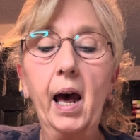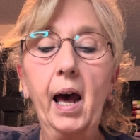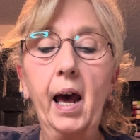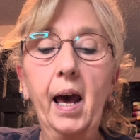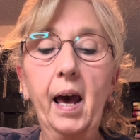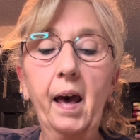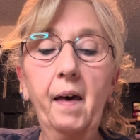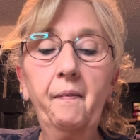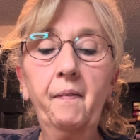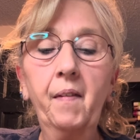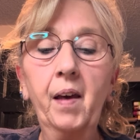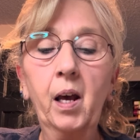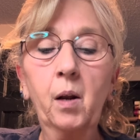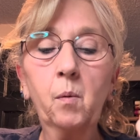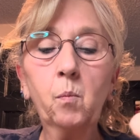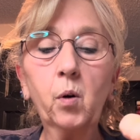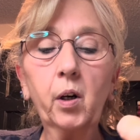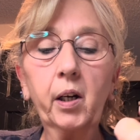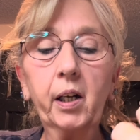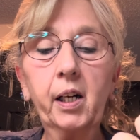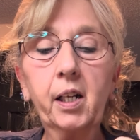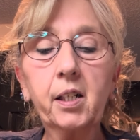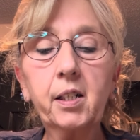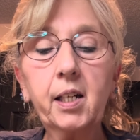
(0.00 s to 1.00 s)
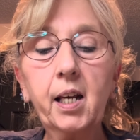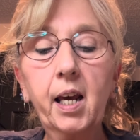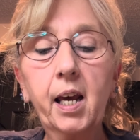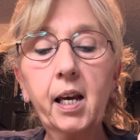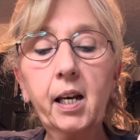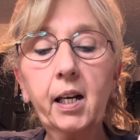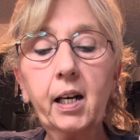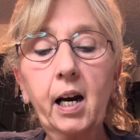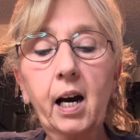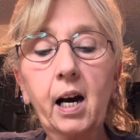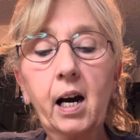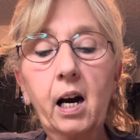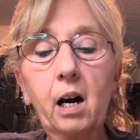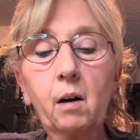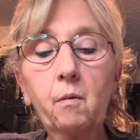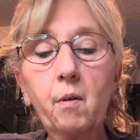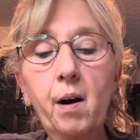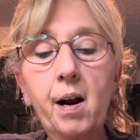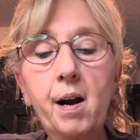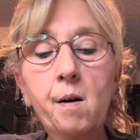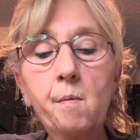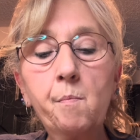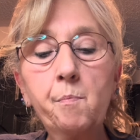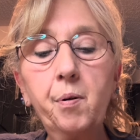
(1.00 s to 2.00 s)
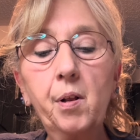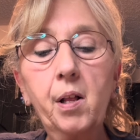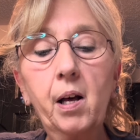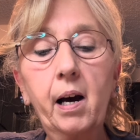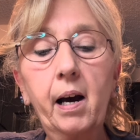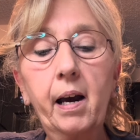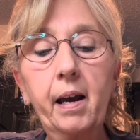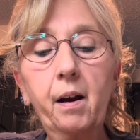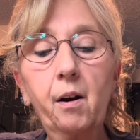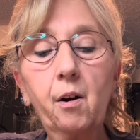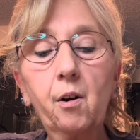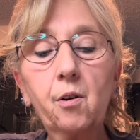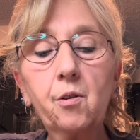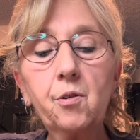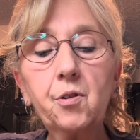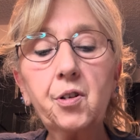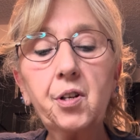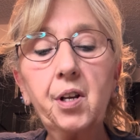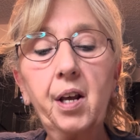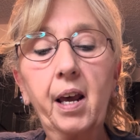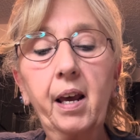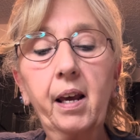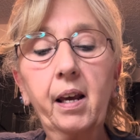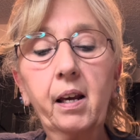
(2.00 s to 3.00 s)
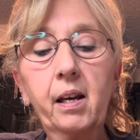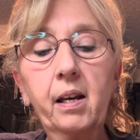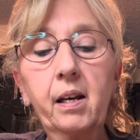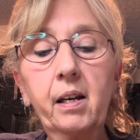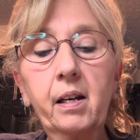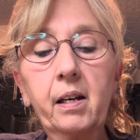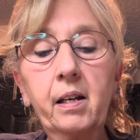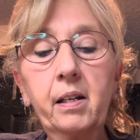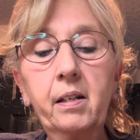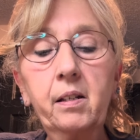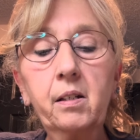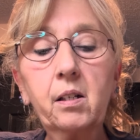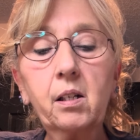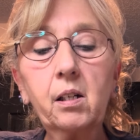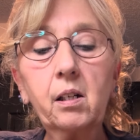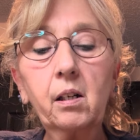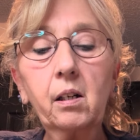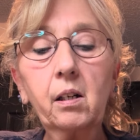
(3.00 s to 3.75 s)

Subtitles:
and then we're going to take our round pliers and